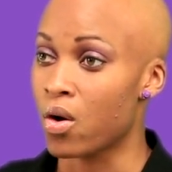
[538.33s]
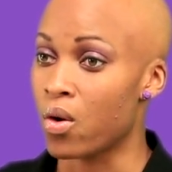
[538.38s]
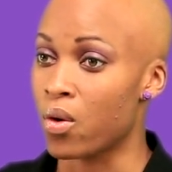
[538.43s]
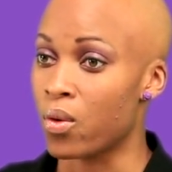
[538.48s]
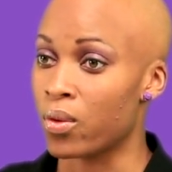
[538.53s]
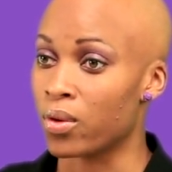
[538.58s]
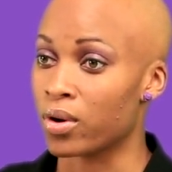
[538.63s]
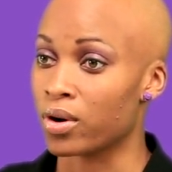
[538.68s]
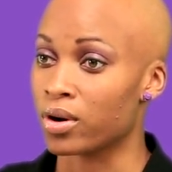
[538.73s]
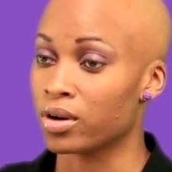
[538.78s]

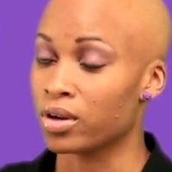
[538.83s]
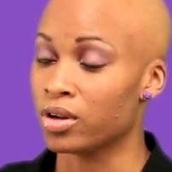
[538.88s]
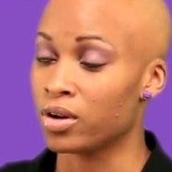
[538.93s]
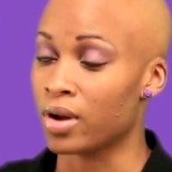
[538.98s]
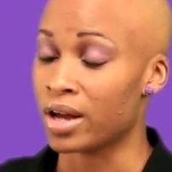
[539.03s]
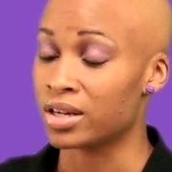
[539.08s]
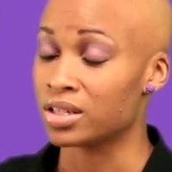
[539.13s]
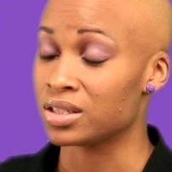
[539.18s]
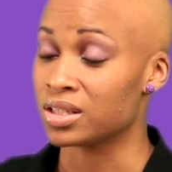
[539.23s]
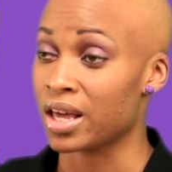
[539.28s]
or, you know,
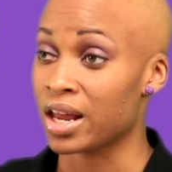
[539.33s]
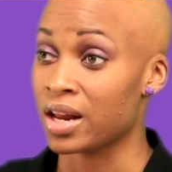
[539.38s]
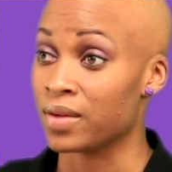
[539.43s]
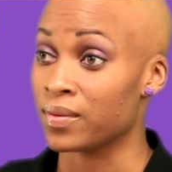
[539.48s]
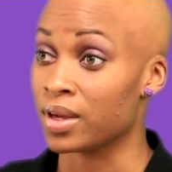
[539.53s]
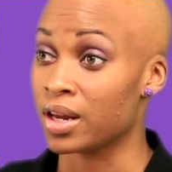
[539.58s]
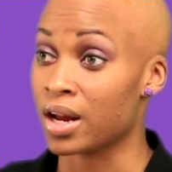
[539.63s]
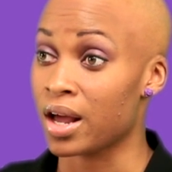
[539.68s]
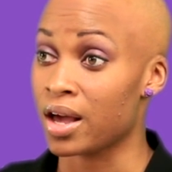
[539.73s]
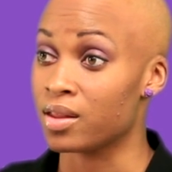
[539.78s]
I just can't
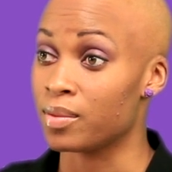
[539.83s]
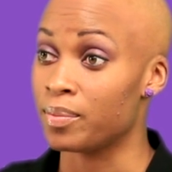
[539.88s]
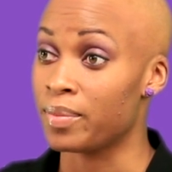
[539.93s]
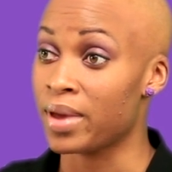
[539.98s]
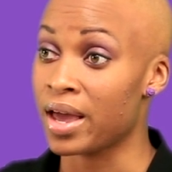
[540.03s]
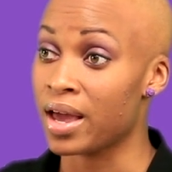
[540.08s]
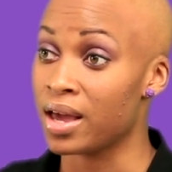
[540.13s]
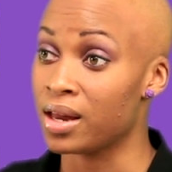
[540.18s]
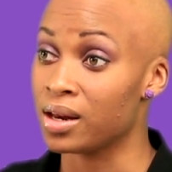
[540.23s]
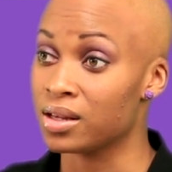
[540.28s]
even get out of the
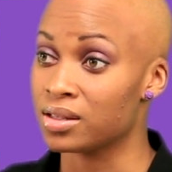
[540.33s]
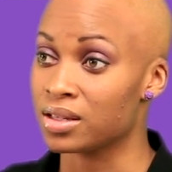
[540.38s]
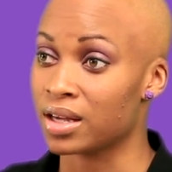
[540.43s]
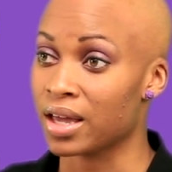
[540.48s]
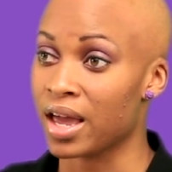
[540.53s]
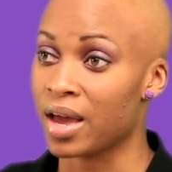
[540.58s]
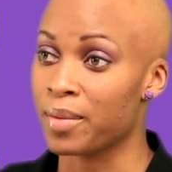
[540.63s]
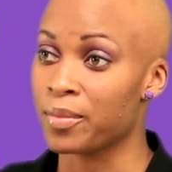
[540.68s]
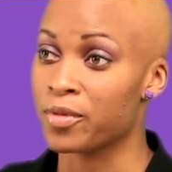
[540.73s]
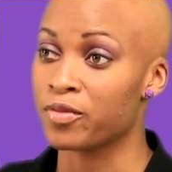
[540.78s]
bed because I
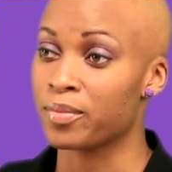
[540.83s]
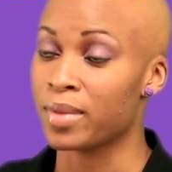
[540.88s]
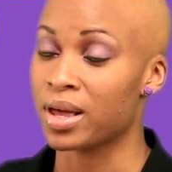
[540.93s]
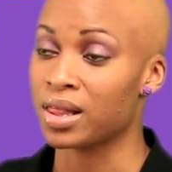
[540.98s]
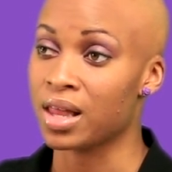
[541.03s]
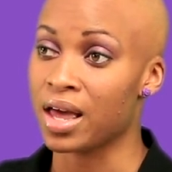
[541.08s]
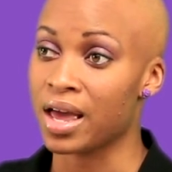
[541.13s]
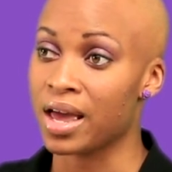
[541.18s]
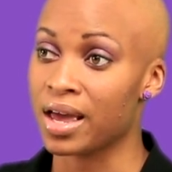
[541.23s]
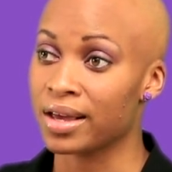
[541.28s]
can't move my
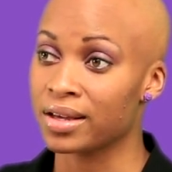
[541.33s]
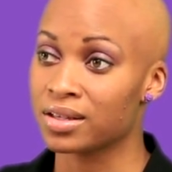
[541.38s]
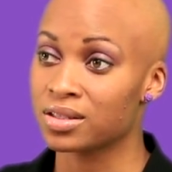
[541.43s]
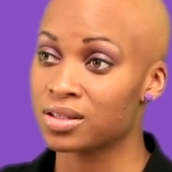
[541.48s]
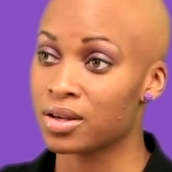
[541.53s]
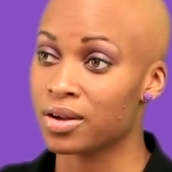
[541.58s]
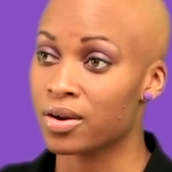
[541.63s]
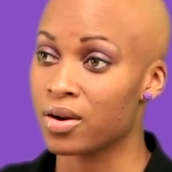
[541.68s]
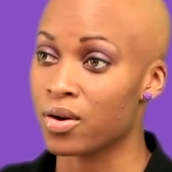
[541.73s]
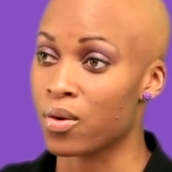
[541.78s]

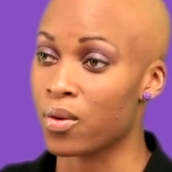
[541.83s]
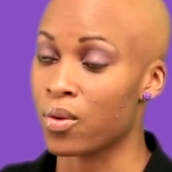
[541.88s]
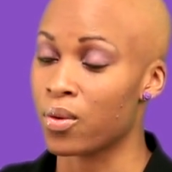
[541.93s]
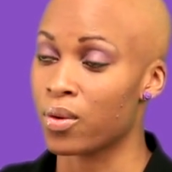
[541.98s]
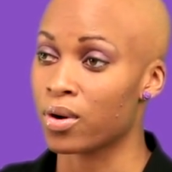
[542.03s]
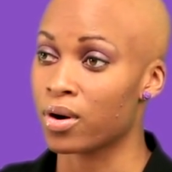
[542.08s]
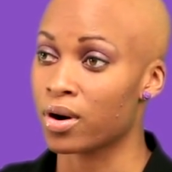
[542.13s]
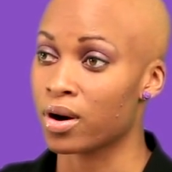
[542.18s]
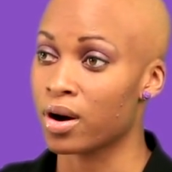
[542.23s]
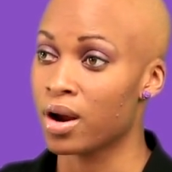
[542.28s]
legs,
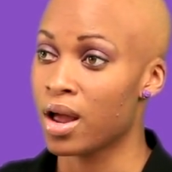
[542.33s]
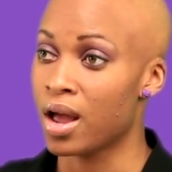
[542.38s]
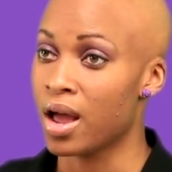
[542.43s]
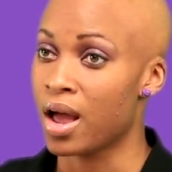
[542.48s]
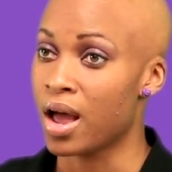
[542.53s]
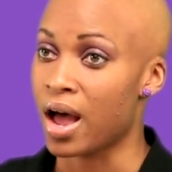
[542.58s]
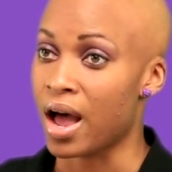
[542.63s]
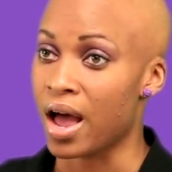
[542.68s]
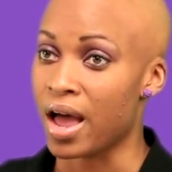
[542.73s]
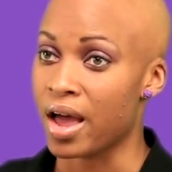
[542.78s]
or
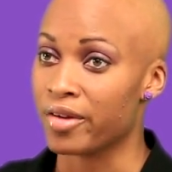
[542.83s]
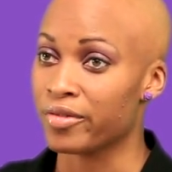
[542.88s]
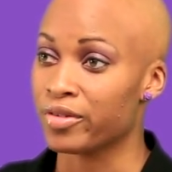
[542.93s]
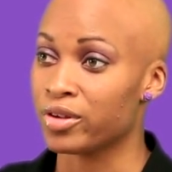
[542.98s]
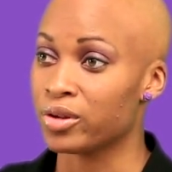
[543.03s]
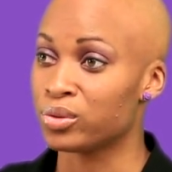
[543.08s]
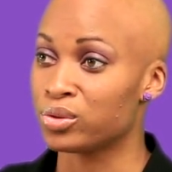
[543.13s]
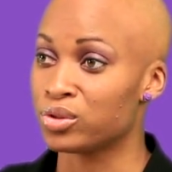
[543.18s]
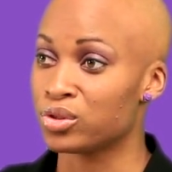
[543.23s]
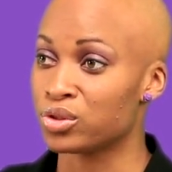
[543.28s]
I have
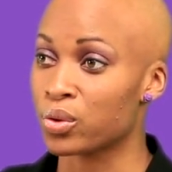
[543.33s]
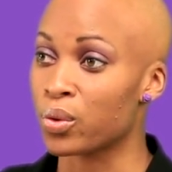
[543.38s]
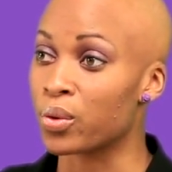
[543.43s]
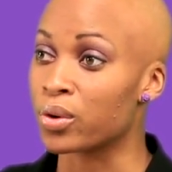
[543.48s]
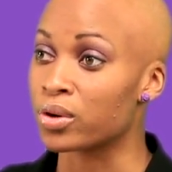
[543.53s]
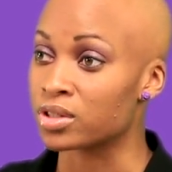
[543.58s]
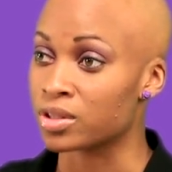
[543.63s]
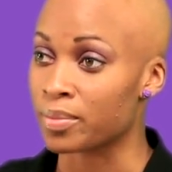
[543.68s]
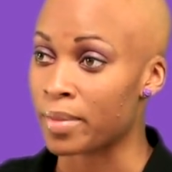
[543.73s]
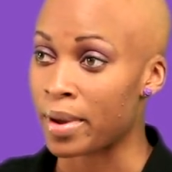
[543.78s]
huge
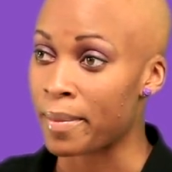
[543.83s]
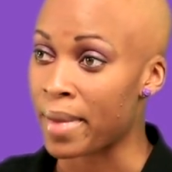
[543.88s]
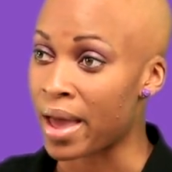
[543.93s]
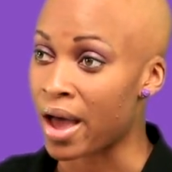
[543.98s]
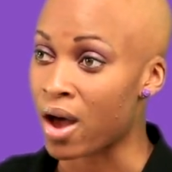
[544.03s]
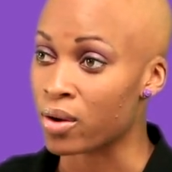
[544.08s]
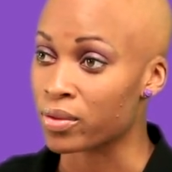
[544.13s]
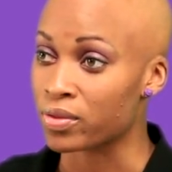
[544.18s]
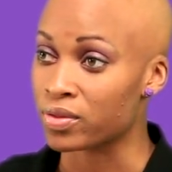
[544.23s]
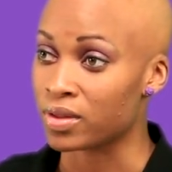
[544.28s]
sores on my
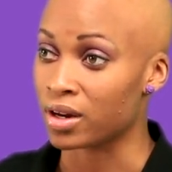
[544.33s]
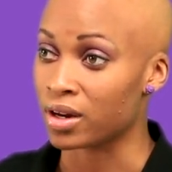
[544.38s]
mouth